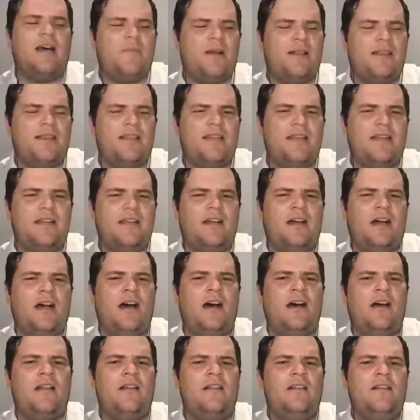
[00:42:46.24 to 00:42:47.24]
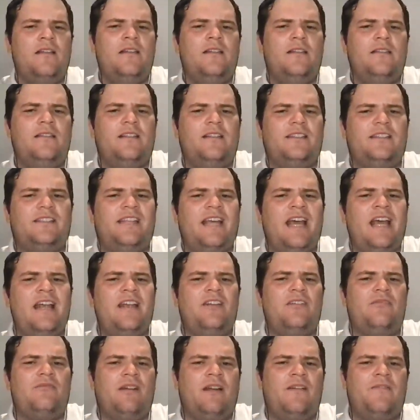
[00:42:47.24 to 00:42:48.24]
I think the stat
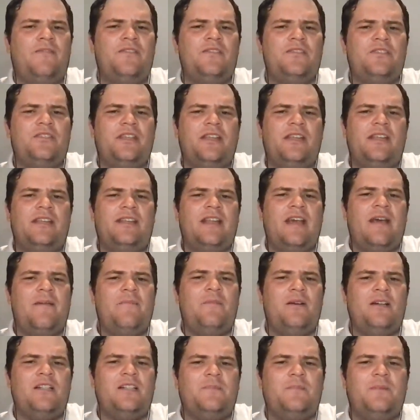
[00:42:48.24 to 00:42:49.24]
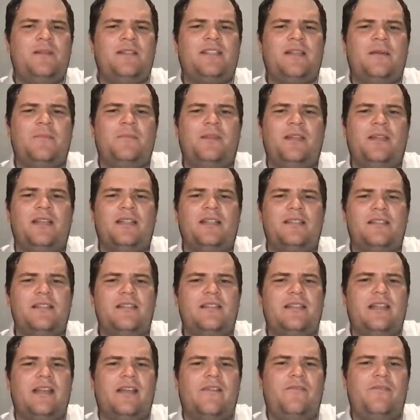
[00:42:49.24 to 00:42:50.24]
you're referencing, that must be something since
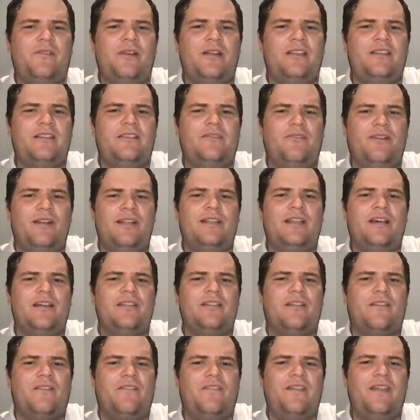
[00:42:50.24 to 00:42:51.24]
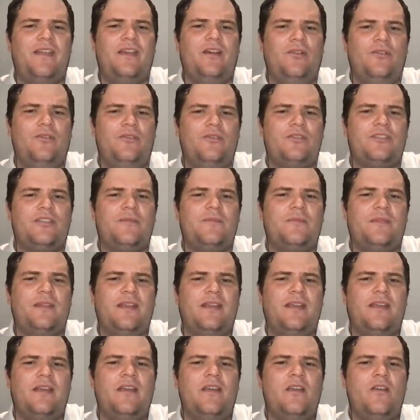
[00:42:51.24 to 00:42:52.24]
they've redone the field or something.
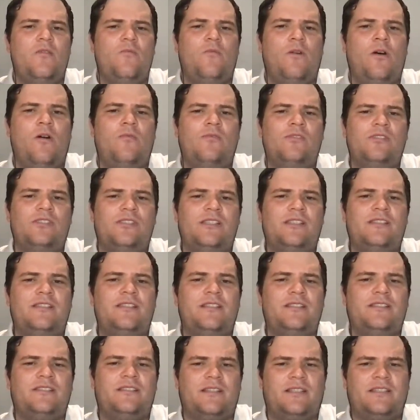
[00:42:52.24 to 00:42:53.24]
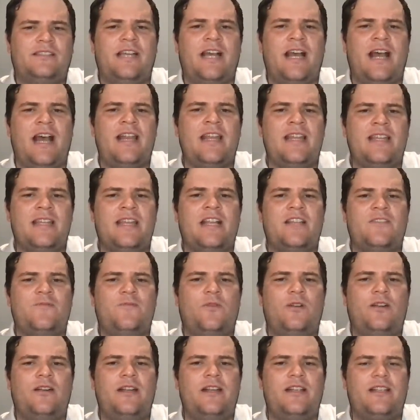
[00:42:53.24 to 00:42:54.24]
Mm-hmm. What was it? Because I think that's what
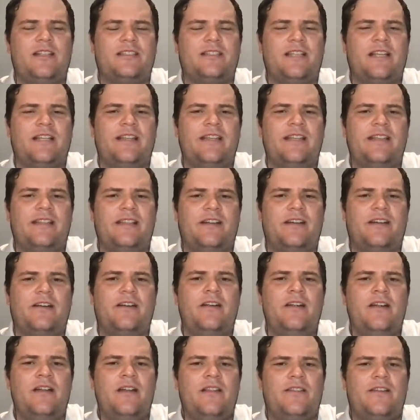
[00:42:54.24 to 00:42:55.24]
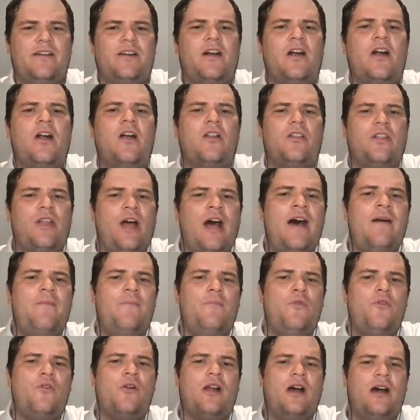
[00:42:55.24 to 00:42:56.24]
it is, because I think there are a lot
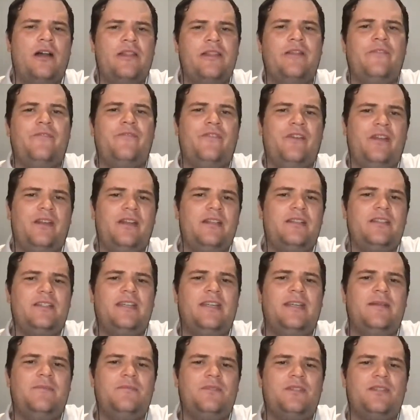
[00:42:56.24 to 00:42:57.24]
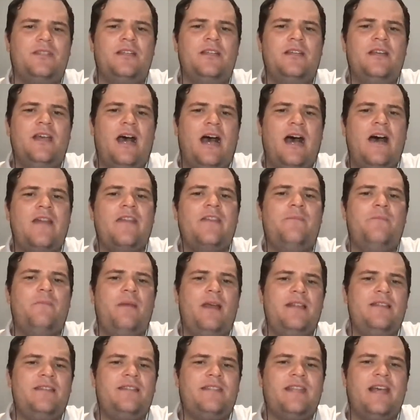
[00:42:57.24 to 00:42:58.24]
more undefeated teams on the
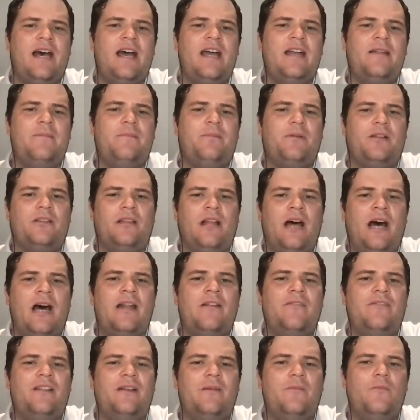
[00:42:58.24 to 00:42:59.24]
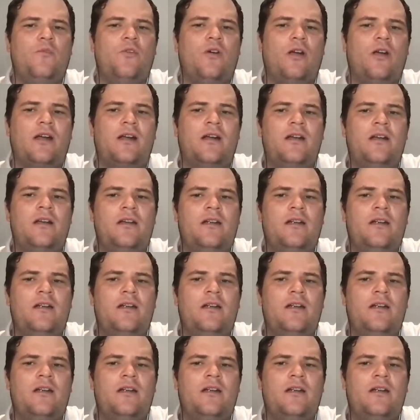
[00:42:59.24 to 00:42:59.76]
men's side, but a lot of them were